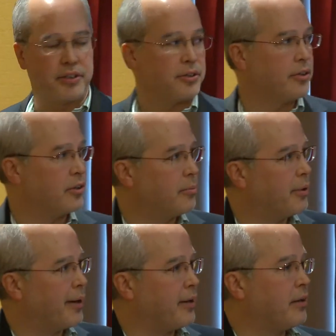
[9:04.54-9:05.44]
we just heard a little
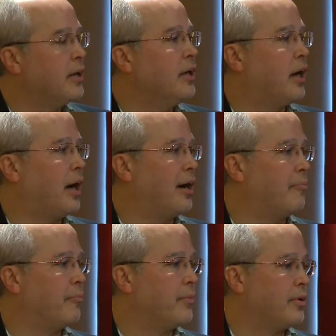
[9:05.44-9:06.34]
bit about,
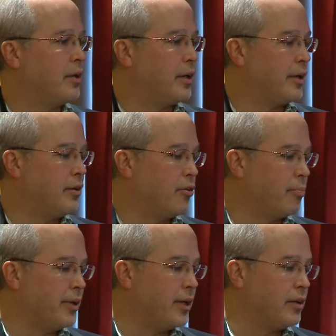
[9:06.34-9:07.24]
um, uh,
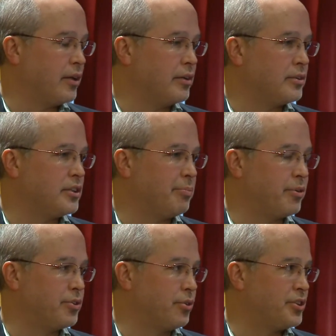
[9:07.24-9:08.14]
notably the SNP
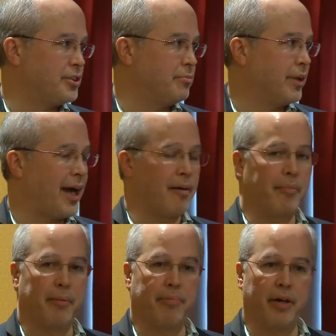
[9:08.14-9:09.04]
Consortium, the
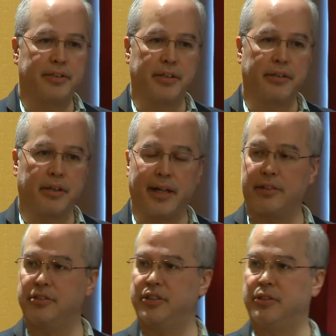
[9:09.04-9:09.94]
HapMap project, the
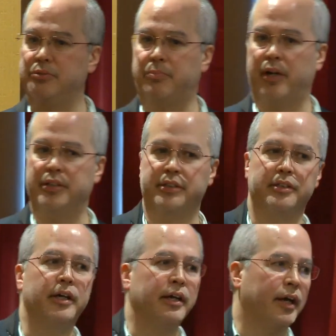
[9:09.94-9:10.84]
Thousand Genomes
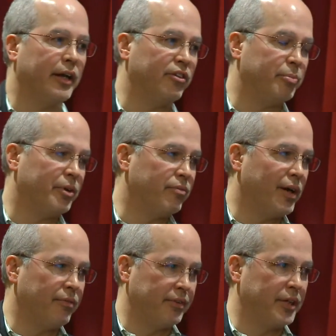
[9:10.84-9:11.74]
Project, and he's been
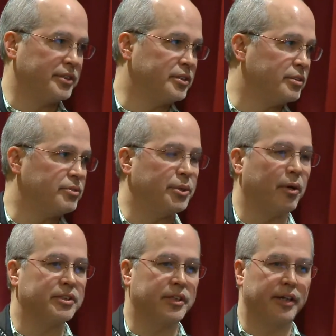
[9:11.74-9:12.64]
involved in dozens of
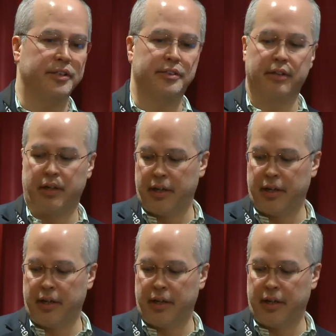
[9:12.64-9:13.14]
GWAS studies.